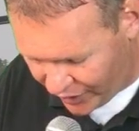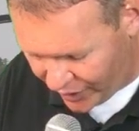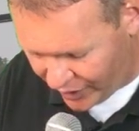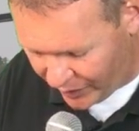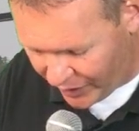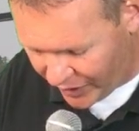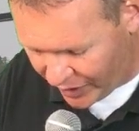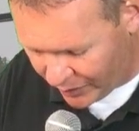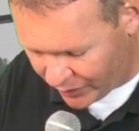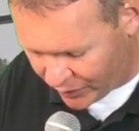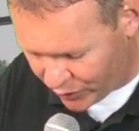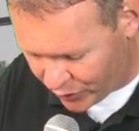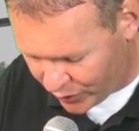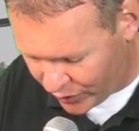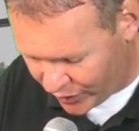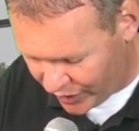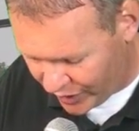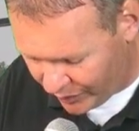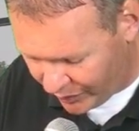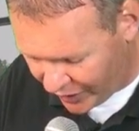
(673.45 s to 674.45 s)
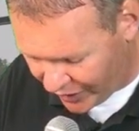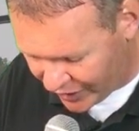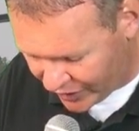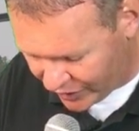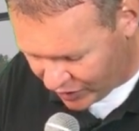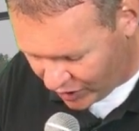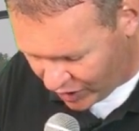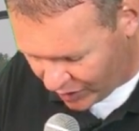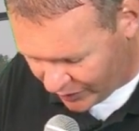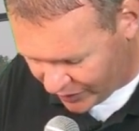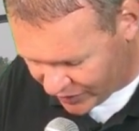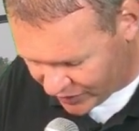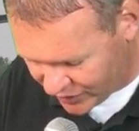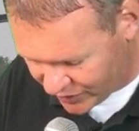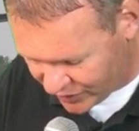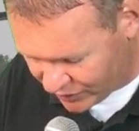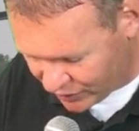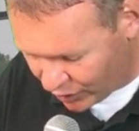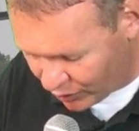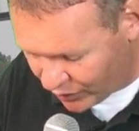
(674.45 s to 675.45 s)
Carry by number 3, Micah
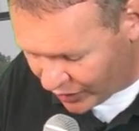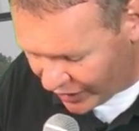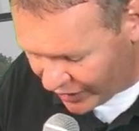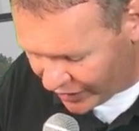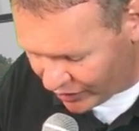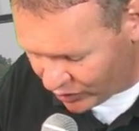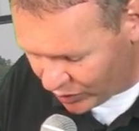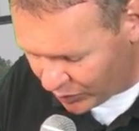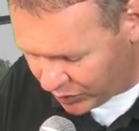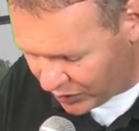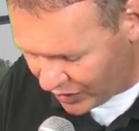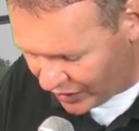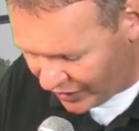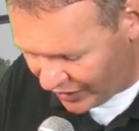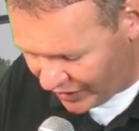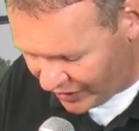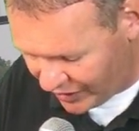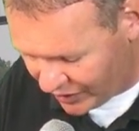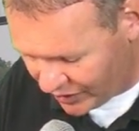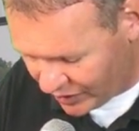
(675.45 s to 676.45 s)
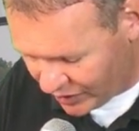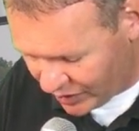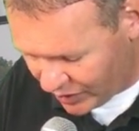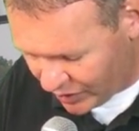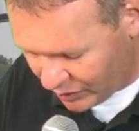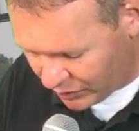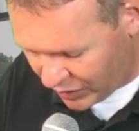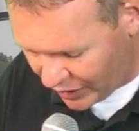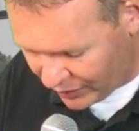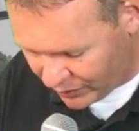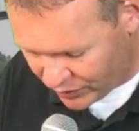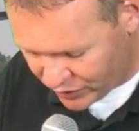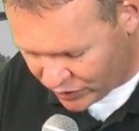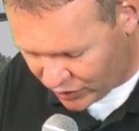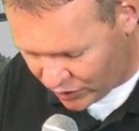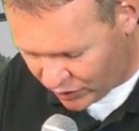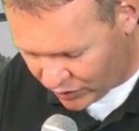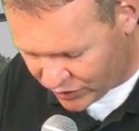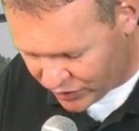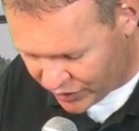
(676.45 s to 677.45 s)
Thomas. No gain on the play. Play
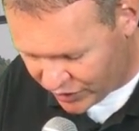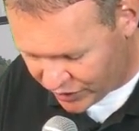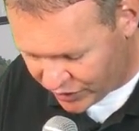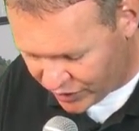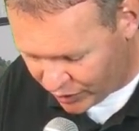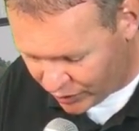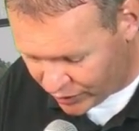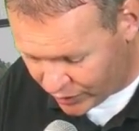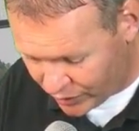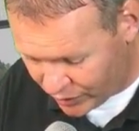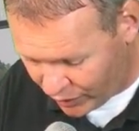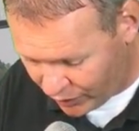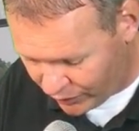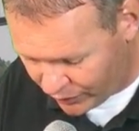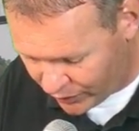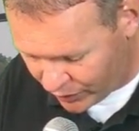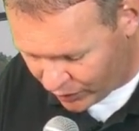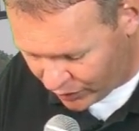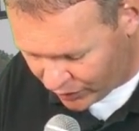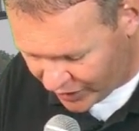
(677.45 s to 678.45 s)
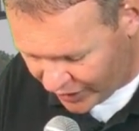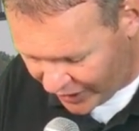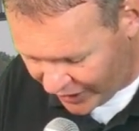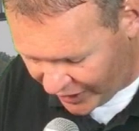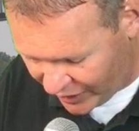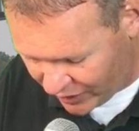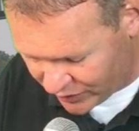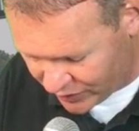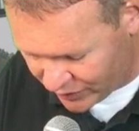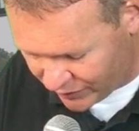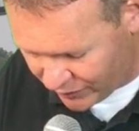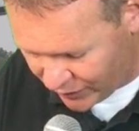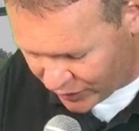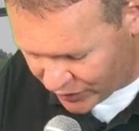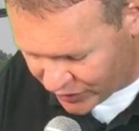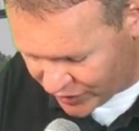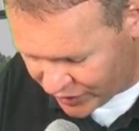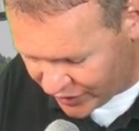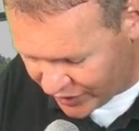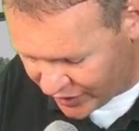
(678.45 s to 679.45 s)
results in a turnover on downs.
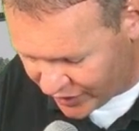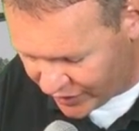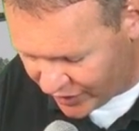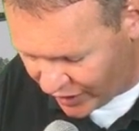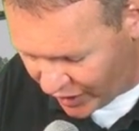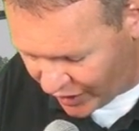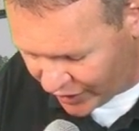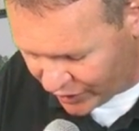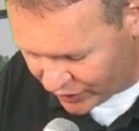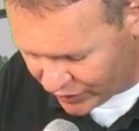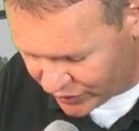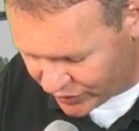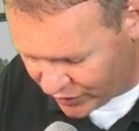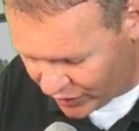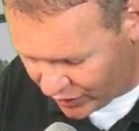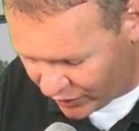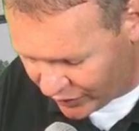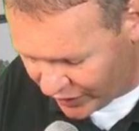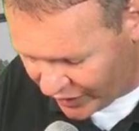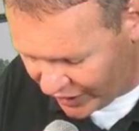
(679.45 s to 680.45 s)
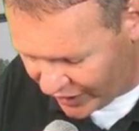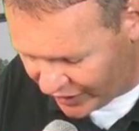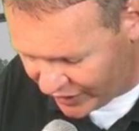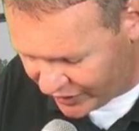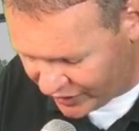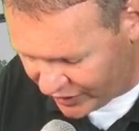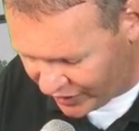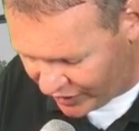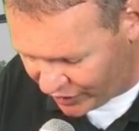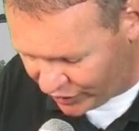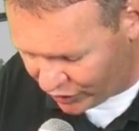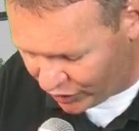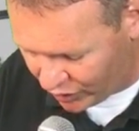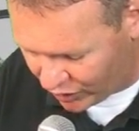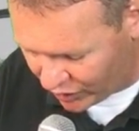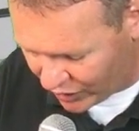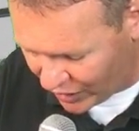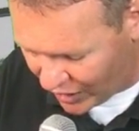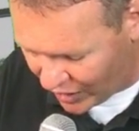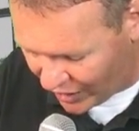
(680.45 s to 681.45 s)
1st and 10 Tigers on the
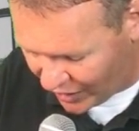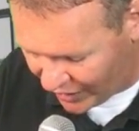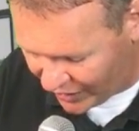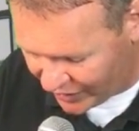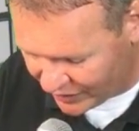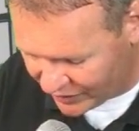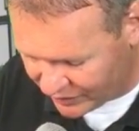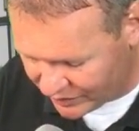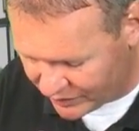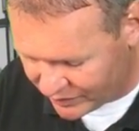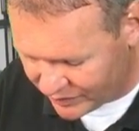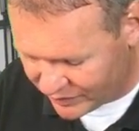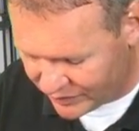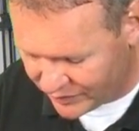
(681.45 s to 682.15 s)
18-yard line.